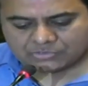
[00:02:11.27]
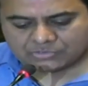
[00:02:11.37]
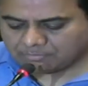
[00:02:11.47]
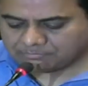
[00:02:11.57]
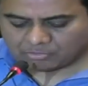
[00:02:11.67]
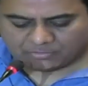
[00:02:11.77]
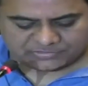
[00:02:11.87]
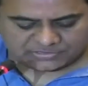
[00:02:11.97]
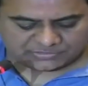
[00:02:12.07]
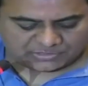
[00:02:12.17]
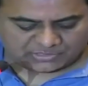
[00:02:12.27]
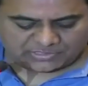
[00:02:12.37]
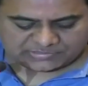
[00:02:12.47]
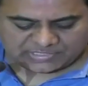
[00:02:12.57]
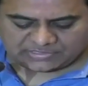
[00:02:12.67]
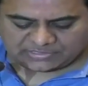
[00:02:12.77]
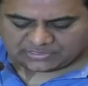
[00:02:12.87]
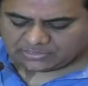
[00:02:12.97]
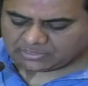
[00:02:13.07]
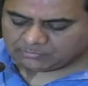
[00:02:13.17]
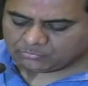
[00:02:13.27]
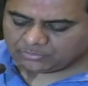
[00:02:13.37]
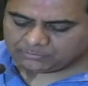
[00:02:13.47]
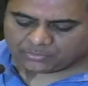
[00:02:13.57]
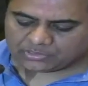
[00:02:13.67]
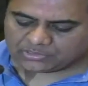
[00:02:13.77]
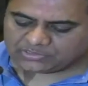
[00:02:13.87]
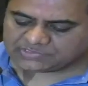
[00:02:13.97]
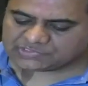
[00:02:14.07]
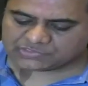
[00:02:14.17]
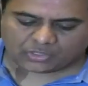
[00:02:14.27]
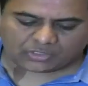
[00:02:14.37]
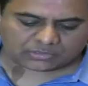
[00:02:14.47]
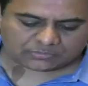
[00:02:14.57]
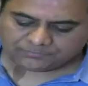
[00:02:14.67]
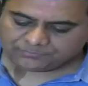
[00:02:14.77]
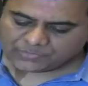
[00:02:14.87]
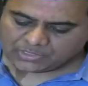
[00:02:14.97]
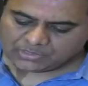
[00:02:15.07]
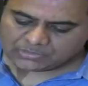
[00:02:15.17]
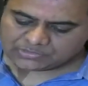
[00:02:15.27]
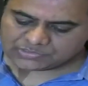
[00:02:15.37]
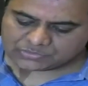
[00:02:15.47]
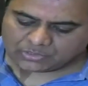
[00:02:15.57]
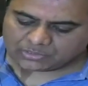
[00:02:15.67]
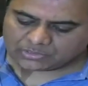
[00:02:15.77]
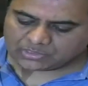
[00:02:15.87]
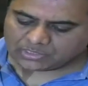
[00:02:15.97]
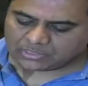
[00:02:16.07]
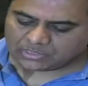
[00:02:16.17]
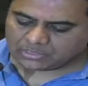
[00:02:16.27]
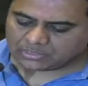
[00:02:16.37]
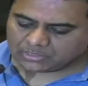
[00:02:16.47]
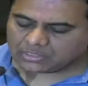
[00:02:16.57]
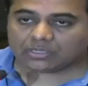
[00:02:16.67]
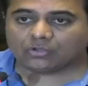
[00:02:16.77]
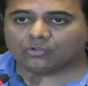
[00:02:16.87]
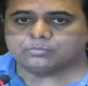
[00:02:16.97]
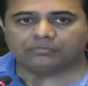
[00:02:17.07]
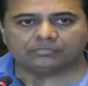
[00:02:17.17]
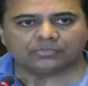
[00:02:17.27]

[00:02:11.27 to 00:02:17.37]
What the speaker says: So I'm obviously thrilled, excited. And more importantly, this is not a home...